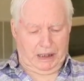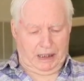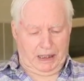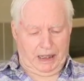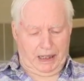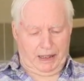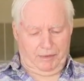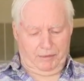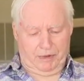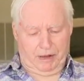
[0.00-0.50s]

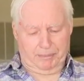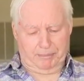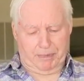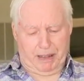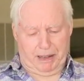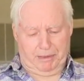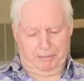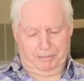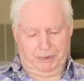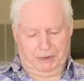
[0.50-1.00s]
And
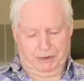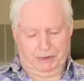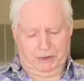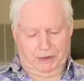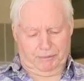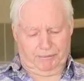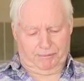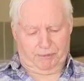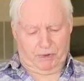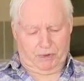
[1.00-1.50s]
remember
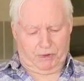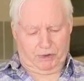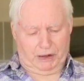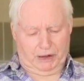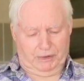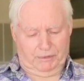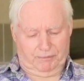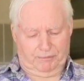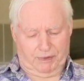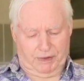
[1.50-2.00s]
the
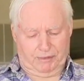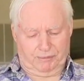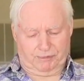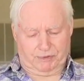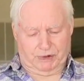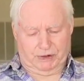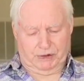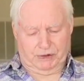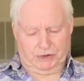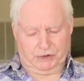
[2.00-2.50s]
foggy
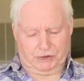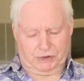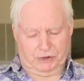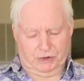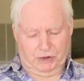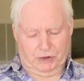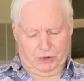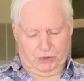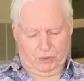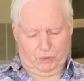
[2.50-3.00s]
50s
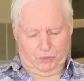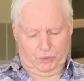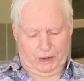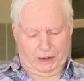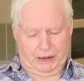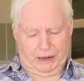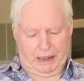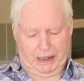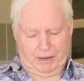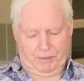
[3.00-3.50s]

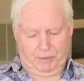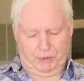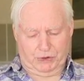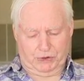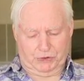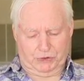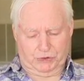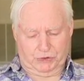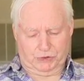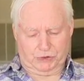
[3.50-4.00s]
when I
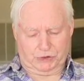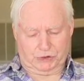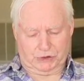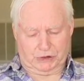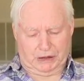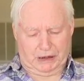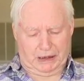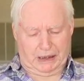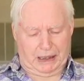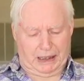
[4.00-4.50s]
was just
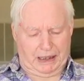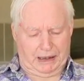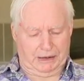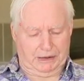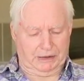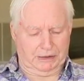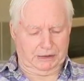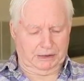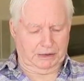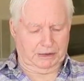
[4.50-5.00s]
a
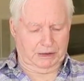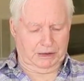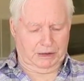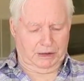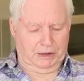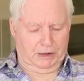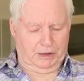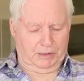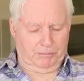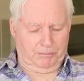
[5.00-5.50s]
lad.
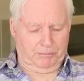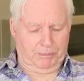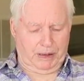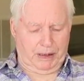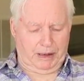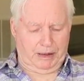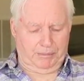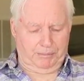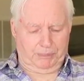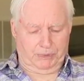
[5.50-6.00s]

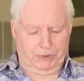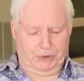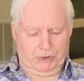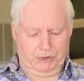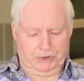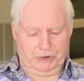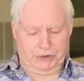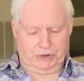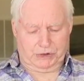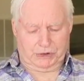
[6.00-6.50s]
My
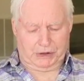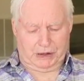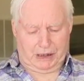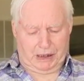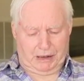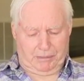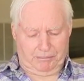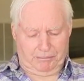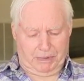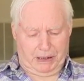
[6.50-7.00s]
brothers
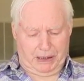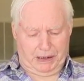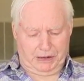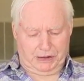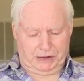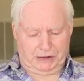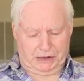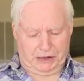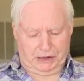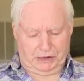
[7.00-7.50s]
and my
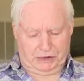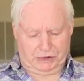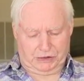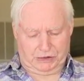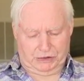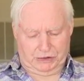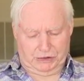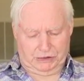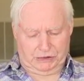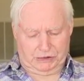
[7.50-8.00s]

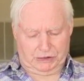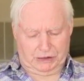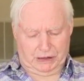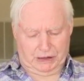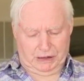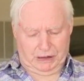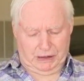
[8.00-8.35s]
sisters